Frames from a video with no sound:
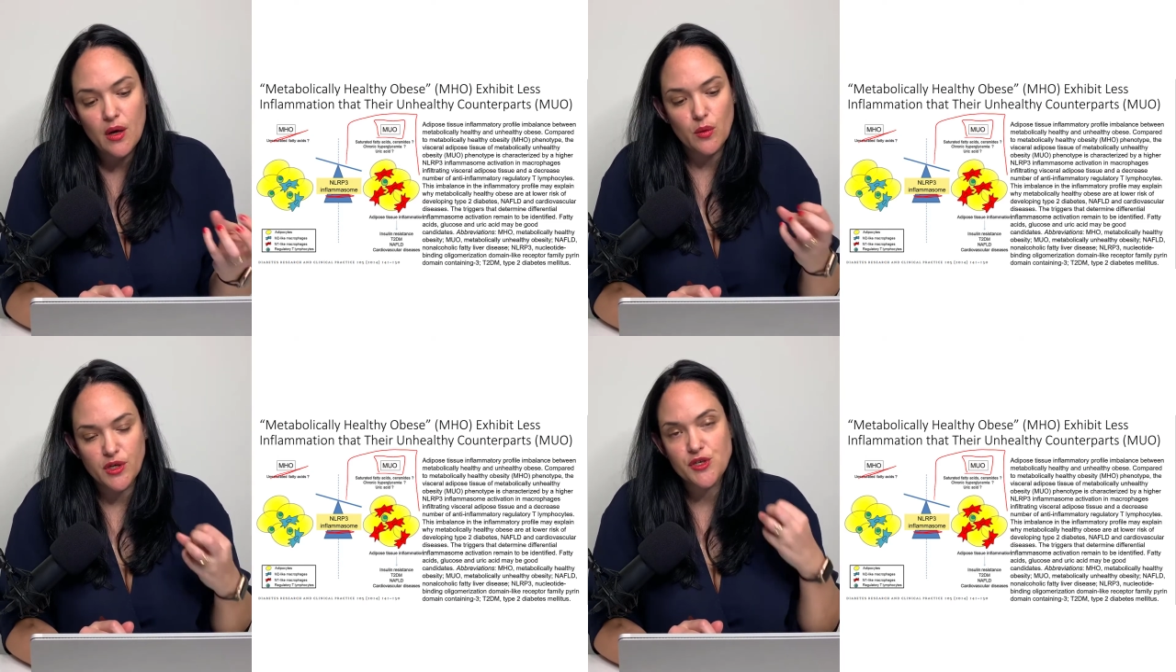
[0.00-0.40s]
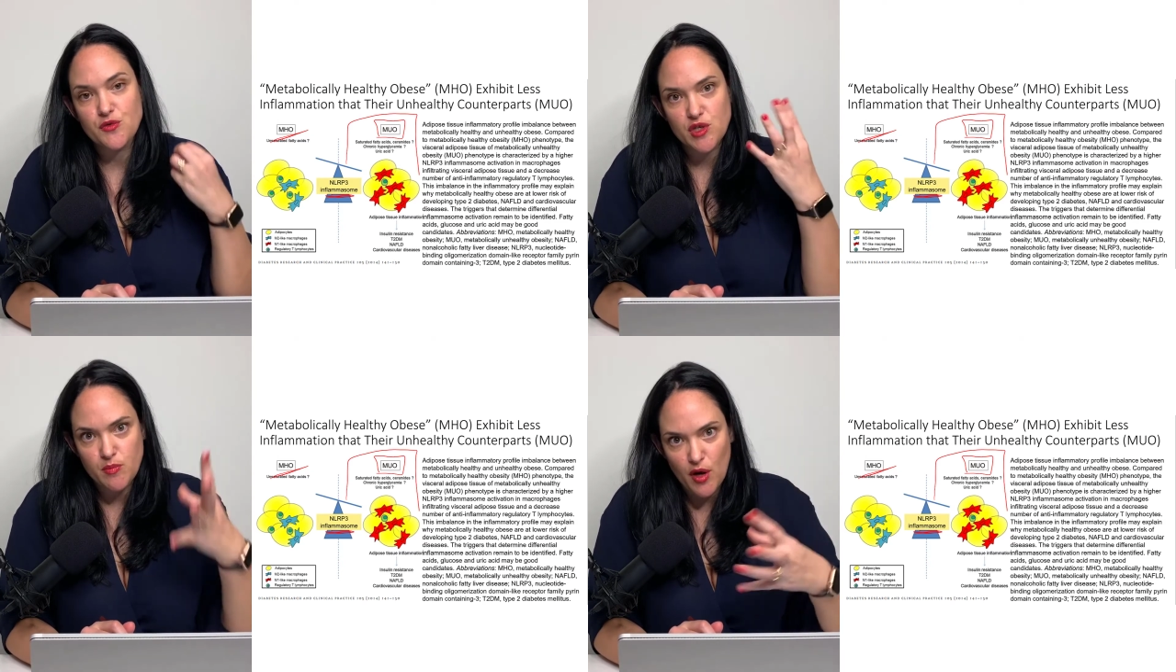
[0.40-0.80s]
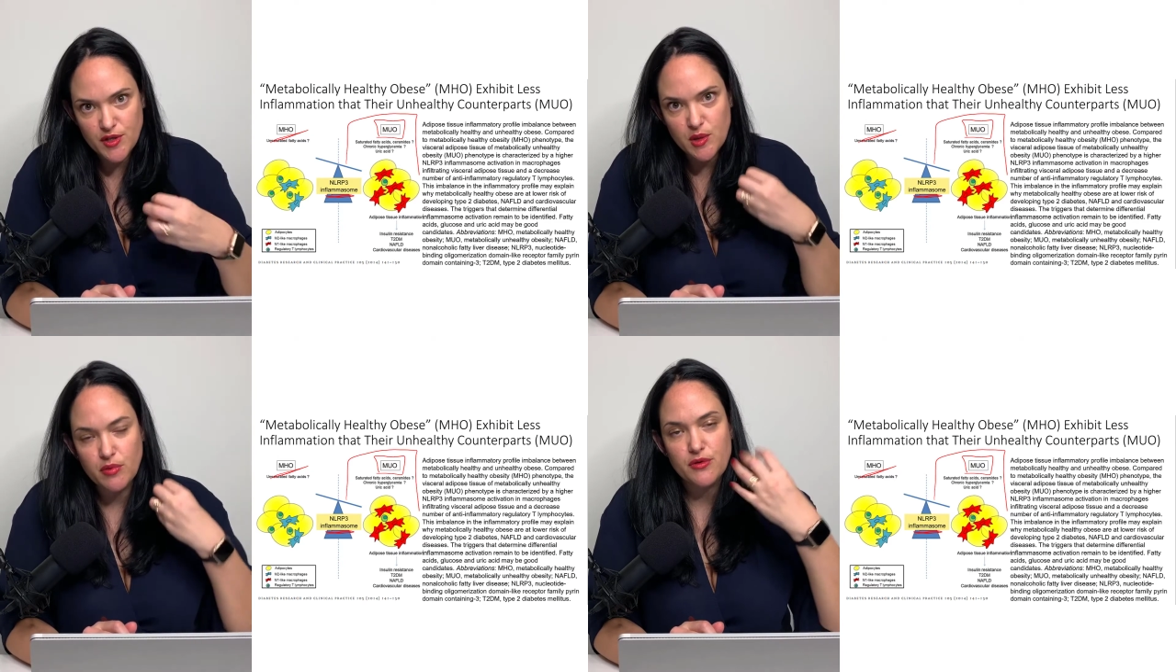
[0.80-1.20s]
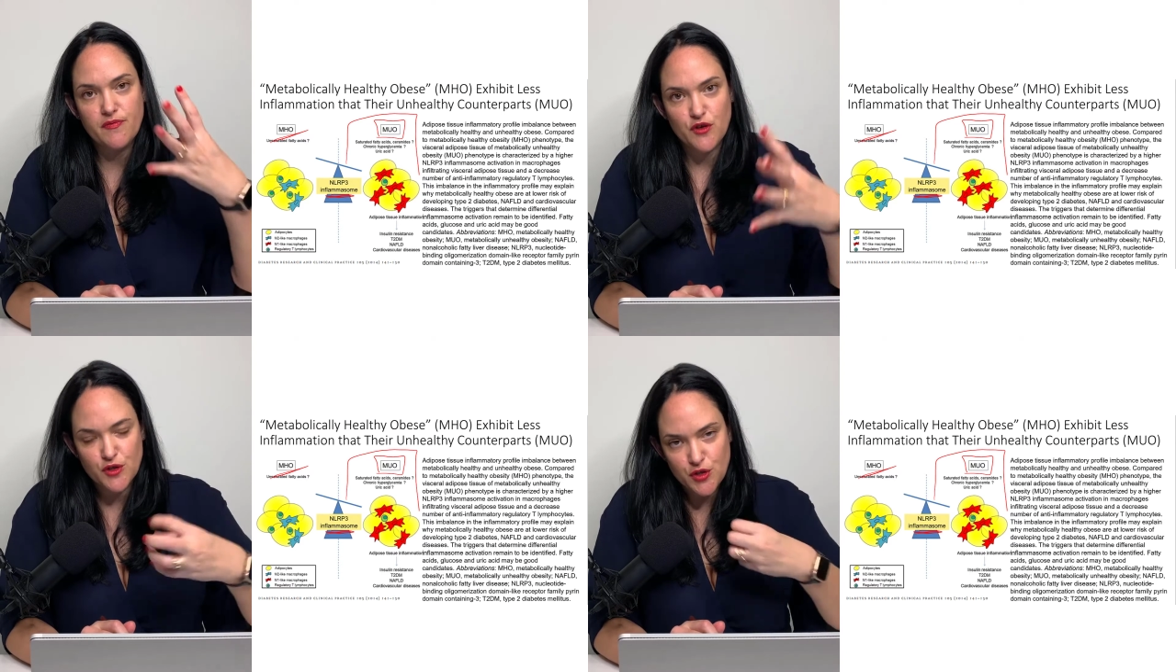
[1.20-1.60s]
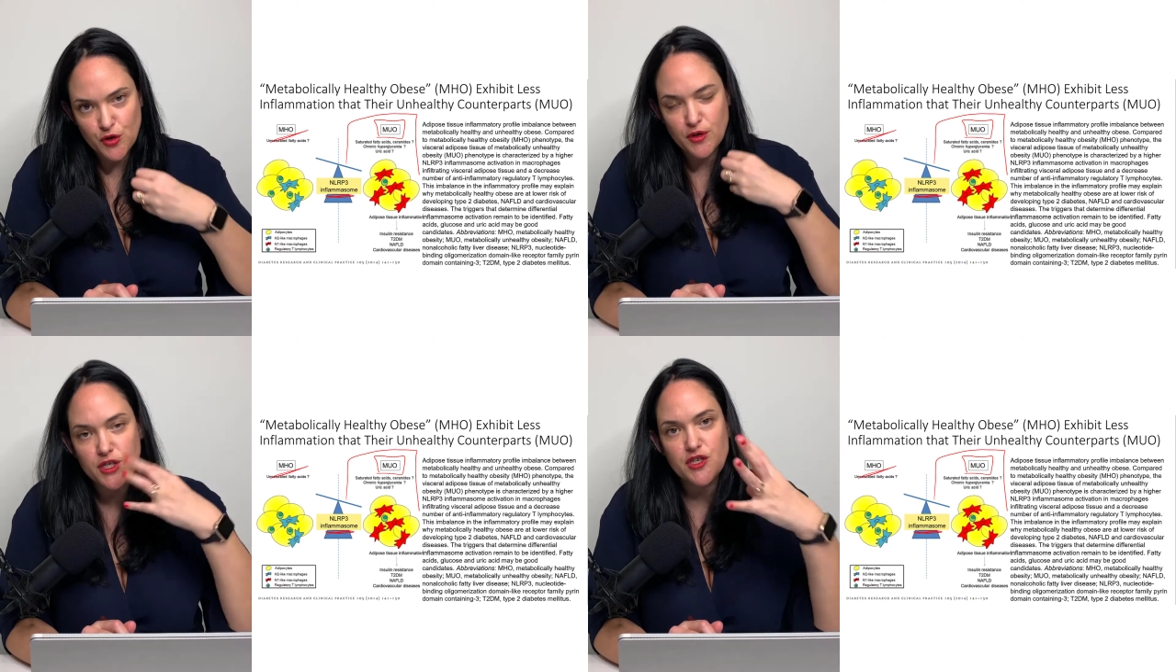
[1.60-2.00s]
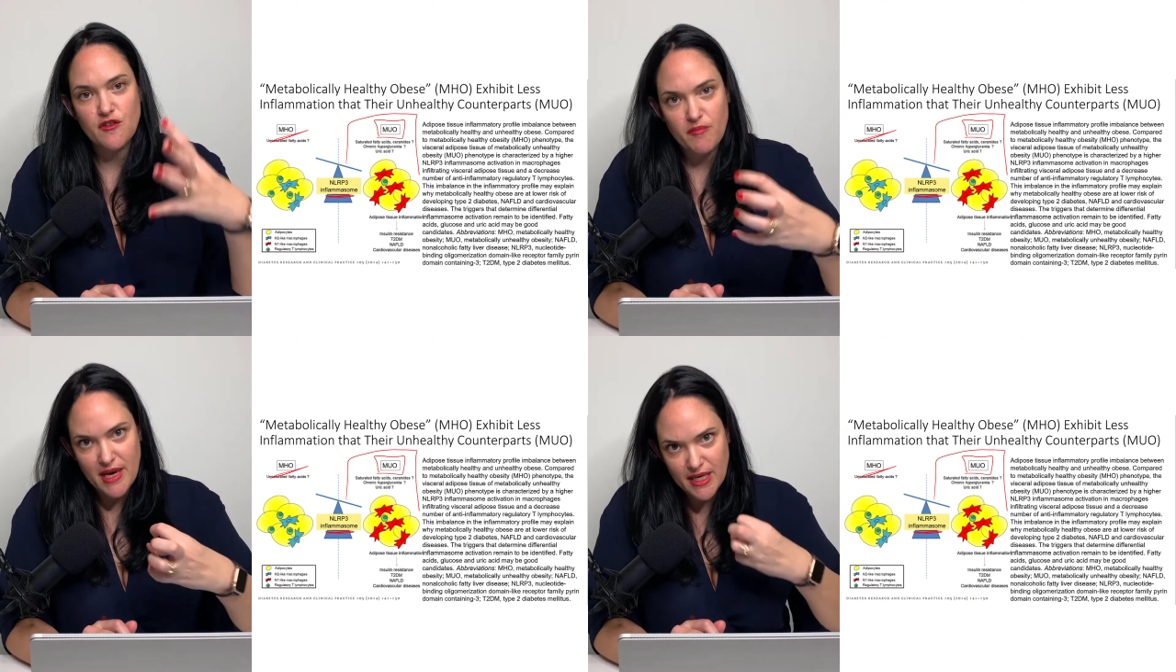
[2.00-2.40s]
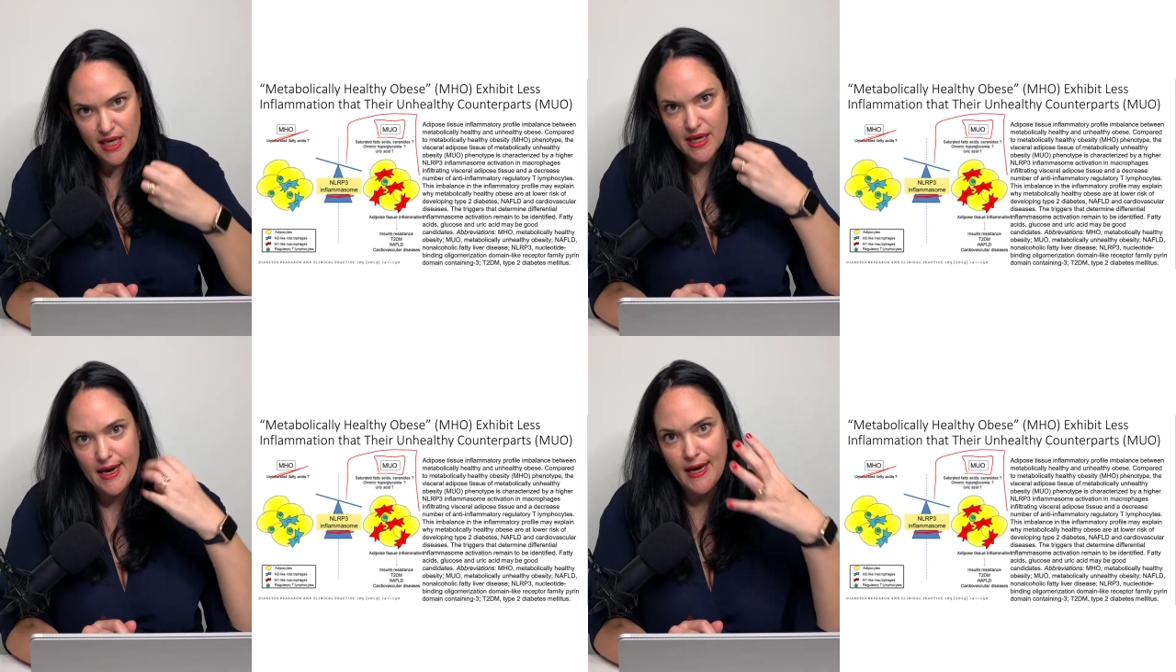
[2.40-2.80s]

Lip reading: which is responsible for the secretion of many